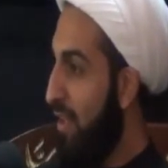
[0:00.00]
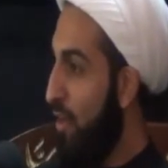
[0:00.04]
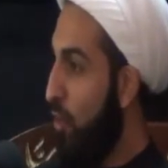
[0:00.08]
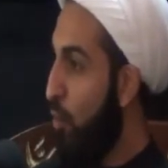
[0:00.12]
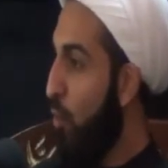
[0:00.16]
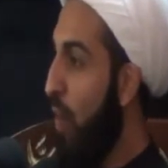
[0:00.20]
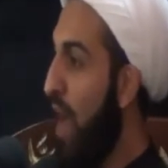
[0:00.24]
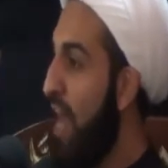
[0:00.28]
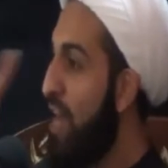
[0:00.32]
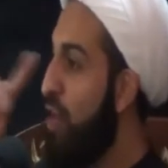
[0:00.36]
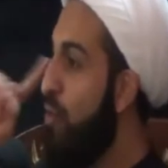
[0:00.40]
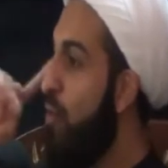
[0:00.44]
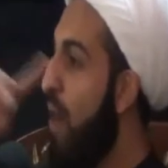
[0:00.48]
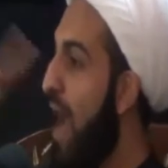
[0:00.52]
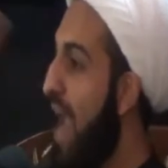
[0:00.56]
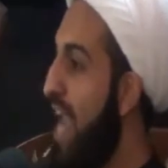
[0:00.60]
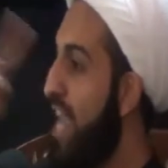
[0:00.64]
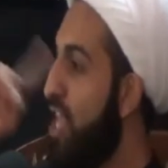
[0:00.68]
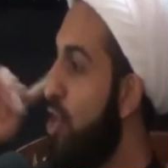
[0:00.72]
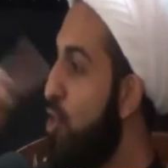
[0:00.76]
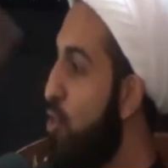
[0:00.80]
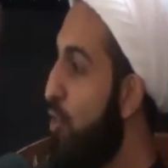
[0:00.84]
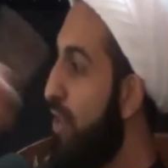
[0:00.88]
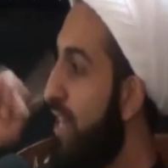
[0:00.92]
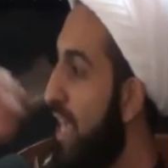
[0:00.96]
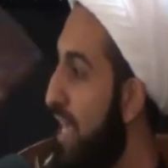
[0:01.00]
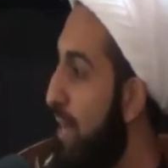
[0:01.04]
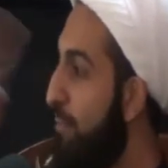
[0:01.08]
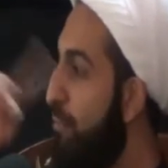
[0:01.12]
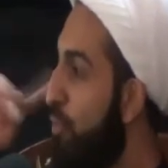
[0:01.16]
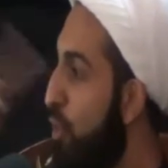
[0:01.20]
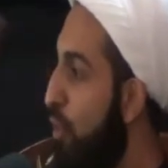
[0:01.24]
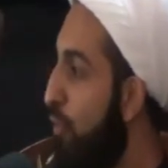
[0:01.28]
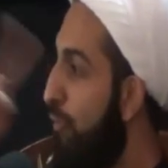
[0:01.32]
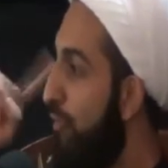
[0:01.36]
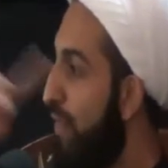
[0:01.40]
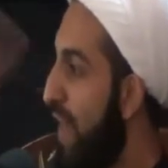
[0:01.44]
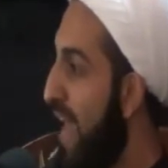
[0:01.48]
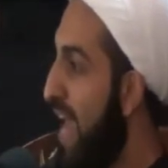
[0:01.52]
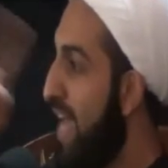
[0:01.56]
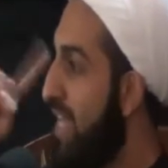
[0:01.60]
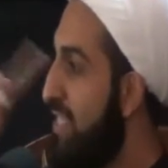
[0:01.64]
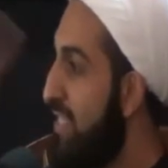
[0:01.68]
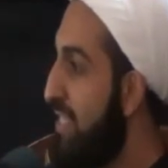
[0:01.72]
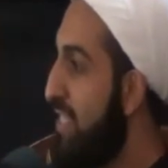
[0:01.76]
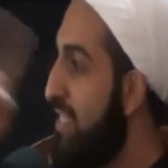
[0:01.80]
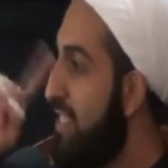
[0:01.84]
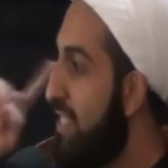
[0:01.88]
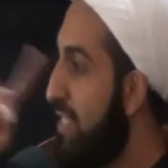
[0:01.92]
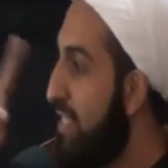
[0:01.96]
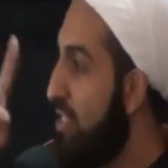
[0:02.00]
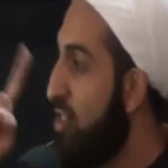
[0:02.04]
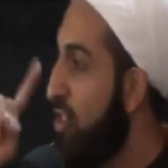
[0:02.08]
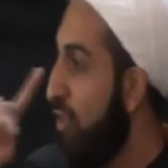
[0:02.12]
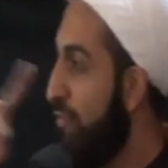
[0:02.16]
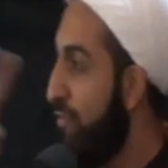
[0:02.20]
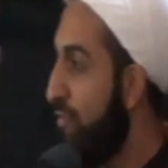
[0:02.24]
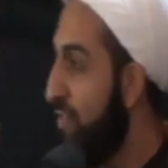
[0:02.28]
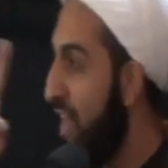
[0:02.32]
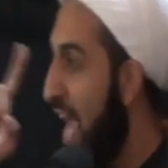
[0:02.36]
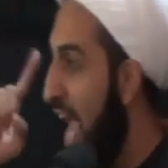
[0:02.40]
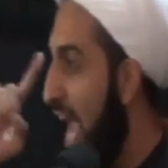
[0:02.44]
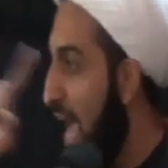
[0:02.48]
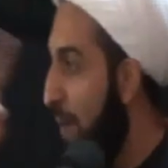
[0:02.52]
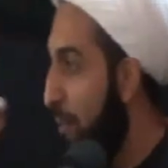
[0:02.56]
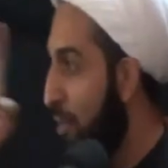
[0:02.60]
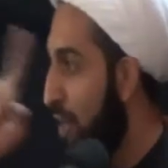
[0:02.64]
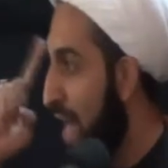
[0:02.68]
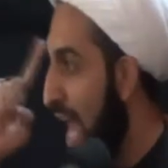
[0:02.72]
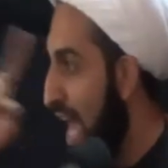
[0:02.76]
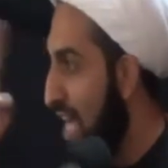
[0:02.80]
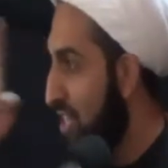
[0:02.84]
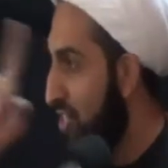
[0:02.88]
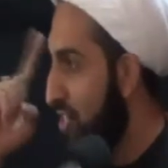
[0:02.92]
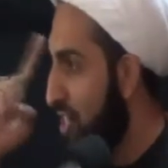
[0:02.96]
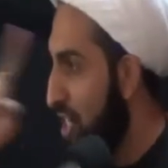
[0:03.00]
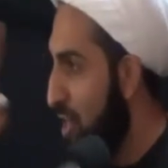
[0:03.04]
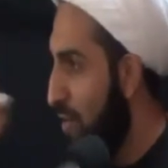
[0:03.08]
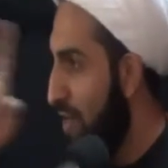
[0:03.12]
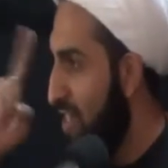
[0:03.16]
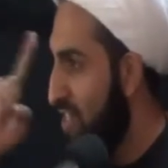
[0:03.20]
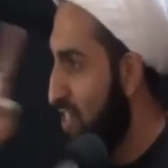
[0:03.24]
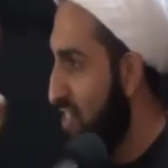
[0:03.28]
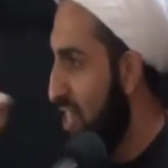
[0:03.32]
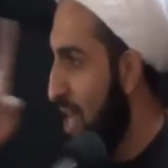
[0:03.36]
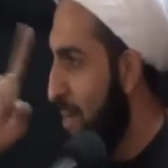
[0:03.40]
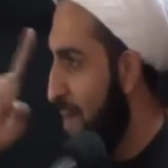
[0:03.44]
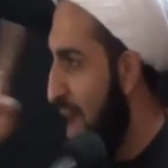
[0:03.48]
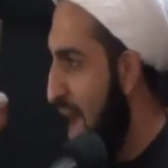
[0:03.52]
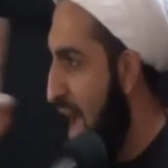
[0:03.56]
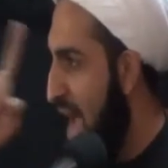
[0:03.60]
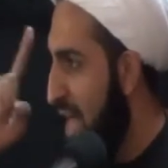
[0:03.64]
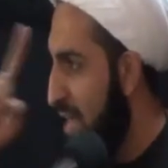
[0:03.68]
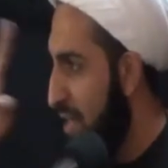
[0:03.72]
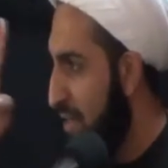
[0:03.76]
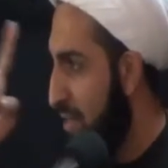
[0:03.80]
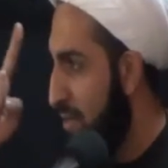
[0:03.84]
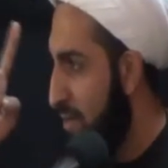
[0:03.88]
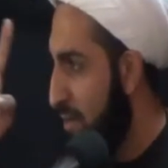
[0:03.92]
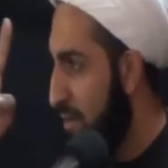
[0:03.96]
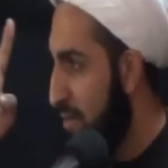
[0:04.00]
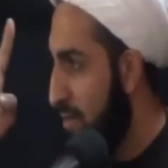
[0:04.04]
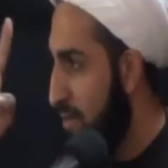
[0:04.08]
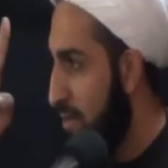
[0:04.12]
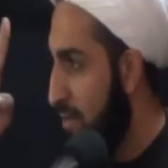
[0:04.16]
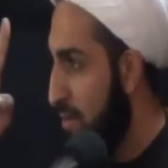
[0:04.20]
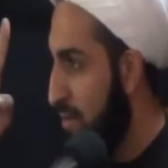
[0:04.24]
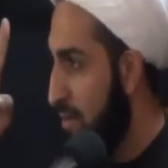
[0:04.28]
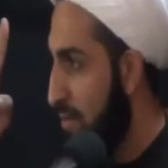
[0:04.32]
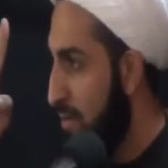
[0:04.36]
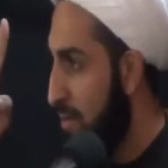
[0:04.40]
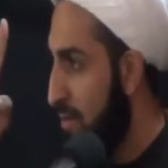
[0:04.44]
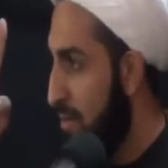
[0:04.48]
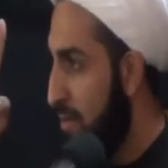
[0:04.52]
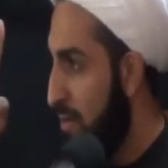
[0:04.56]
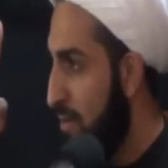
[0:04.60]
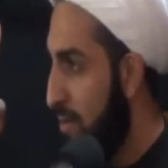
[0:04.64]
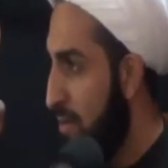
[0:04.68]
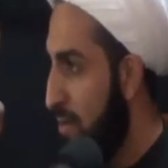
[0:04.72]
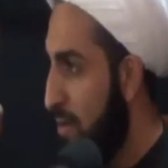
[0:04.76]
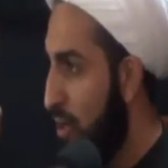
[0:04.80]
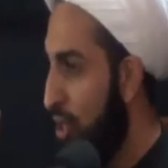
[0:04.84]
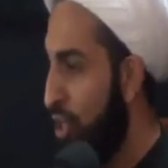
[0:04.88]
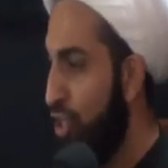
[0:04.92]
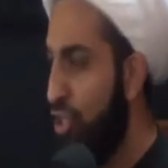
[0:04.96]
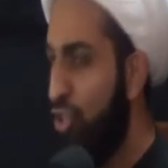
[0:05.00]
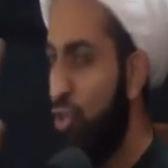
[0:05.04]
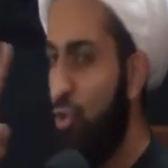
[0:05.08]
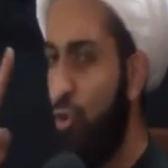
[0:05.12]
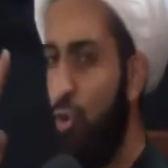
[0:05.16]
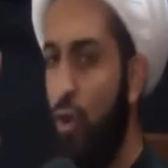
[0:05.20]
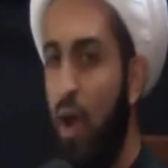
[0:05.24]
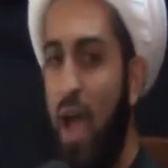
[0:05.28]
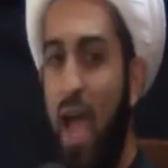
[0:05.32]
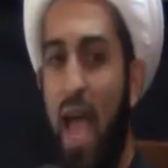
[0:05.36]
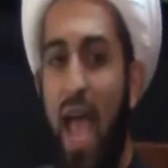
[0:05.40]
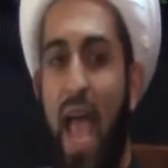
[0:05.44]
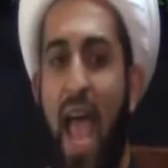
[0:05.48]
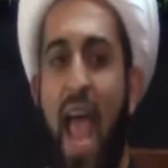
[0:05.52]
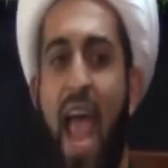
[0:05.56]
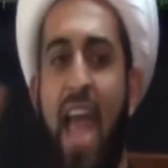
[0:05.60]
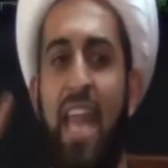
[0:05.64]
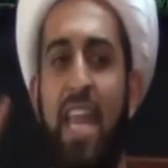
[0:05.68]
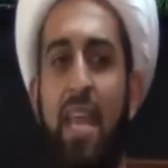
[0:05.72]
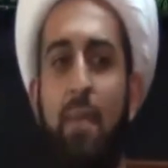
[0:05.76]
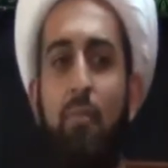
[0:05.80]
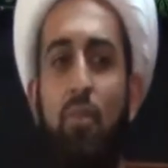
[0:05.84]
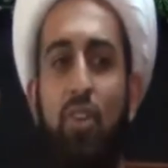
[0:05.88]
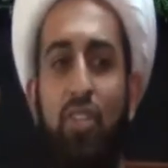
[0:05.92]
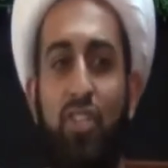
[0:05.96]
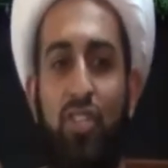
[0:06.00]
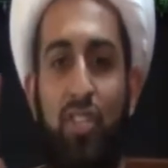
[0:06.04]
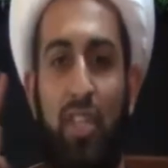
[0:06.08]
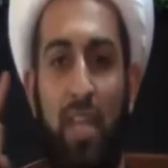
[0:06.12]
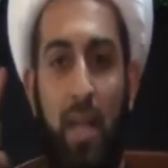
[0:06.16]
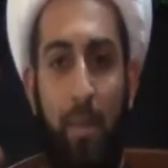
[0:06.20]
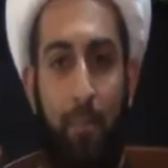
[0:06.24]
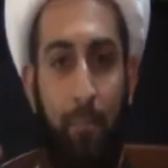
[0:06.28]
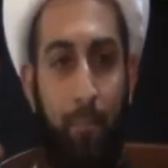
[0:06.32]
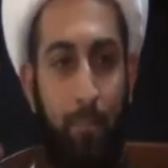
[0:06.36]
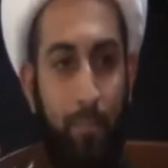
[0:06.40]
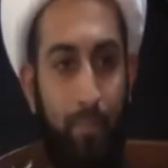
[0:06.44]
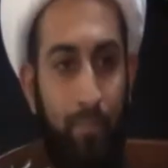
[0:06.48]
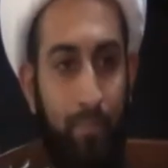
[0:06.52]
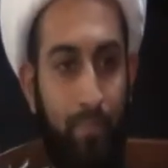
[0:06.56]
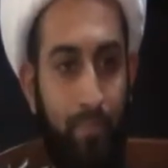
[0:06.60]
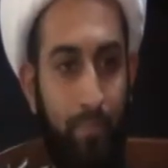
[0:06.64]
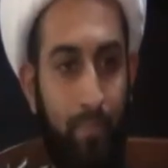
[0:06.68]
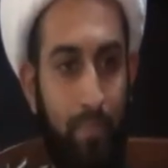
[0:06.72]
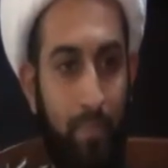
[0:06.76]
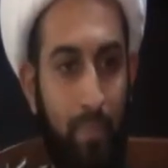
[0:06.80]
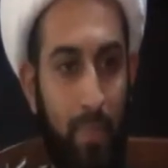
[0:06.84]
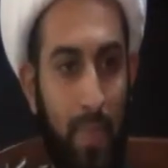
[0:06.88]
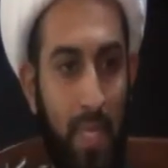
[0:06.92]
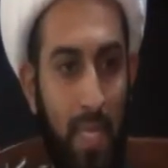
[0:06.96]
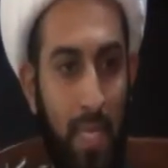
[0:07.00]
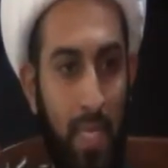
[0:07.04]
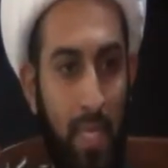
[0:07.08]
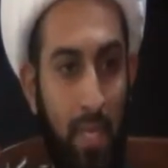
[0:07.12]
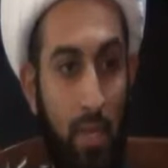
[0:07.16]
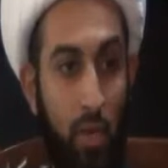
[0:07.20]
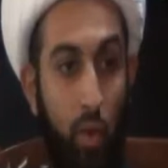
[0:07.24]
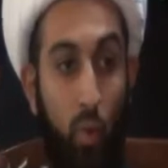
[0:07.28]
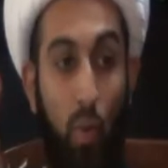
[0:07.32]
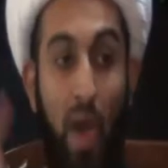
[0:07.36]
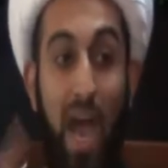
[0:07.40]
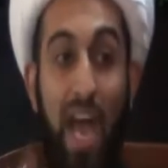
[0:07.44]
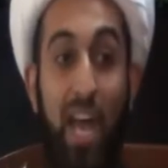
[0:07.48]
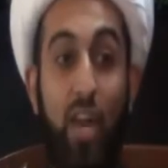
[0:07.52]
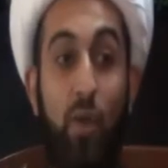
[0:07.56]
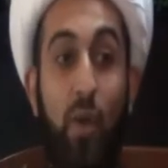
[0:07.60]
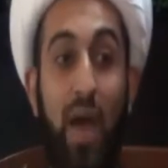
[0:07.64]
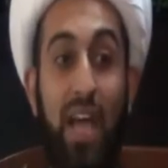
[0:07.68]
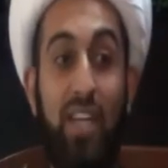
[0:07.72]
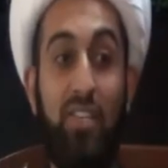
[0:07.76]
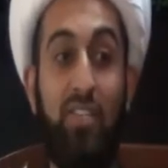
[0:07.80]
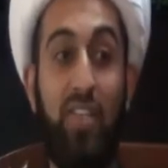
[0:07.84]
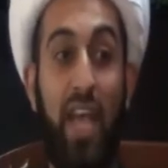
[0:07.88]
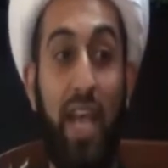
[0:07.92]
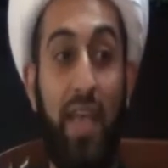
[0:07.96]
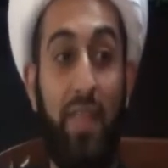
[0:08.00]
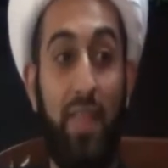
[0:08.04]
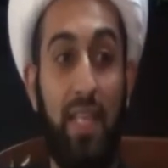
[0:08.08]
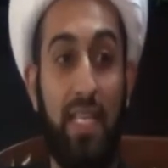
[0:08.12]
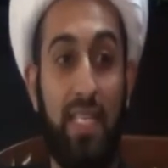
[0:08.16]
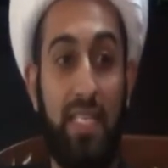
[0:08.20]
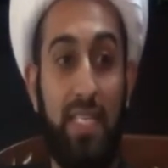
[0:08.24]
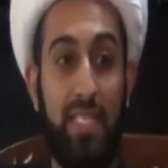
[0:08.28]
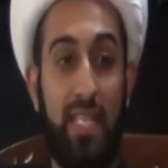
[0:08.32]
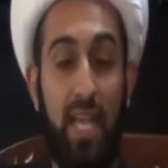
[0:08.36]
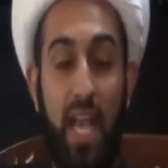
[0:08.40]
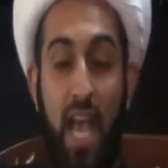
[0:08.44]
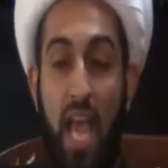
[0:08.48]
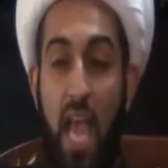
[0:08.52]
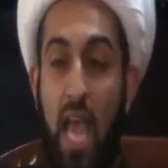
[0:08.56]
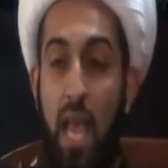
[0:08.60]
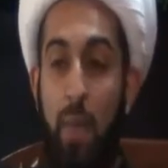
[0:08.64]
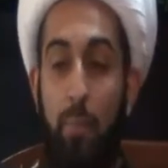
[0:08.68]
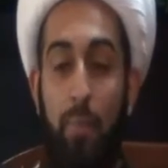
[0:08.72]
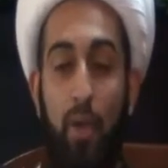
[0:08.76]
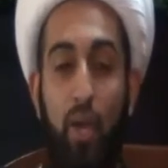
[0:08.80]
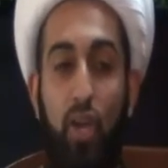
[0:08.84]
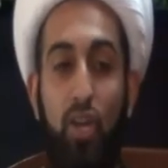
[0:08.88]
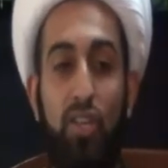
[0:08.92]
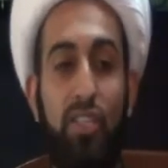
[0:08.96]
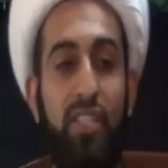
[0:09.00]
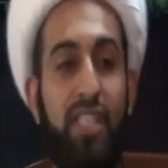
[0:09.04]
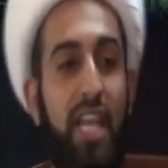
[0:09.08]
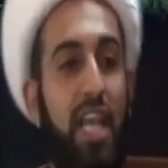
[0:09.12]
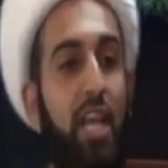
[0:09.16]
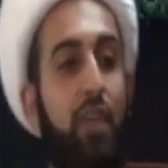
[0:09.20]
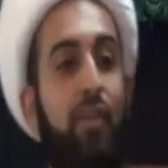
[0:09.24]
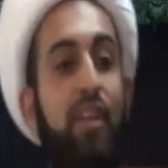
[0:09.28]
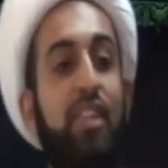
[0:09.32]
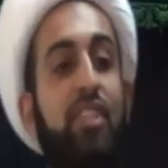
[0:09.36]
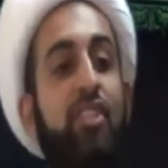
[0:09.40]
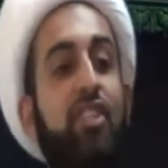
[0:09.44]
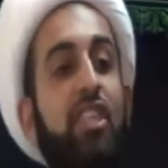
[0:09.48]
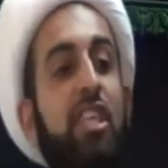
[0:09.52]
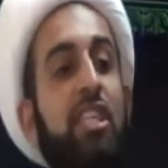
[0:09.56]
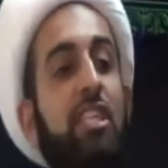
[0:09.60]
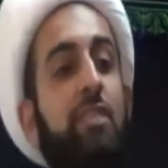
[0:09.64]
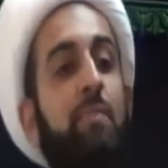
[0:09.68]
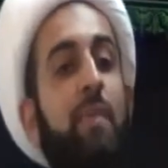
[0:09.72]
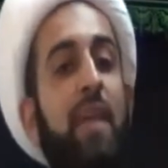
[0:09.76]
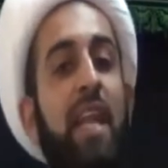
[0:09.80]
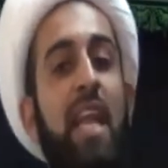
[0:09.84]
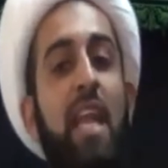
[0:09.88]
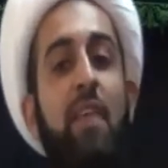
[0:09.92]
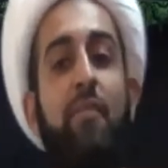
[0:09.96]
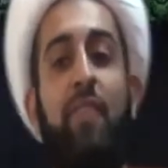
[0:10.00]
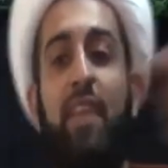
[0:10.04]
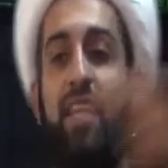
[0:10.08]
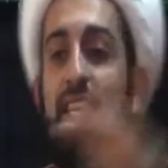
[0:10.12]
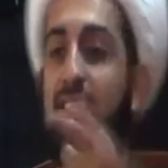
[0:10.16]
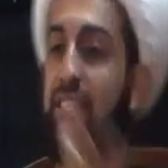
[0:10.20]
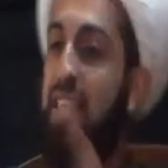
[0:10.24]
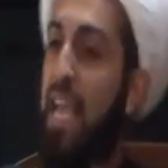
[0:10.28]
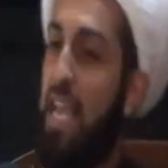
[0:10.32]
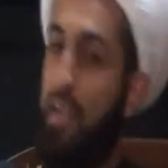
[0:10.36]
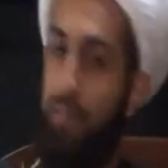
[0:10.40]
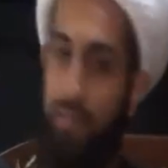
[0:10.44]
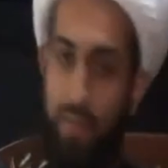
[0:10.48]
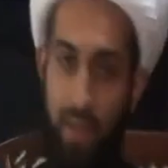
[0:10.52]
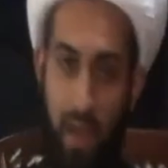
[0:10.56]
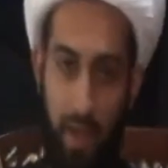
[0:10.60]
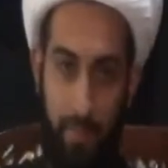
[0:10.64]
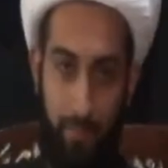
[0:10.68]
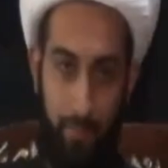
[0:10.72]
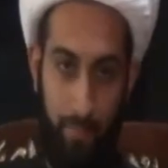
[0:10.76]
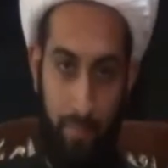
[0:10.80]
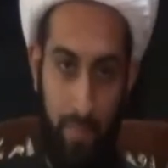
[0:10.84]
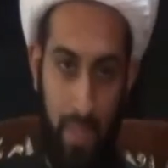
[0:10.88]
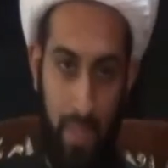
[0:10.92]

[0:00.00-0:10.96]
One way you can prove the existence of Sahab al-Asr wa Zaman to any Muslim. Why do I say this? Because the Christians believe in a savior.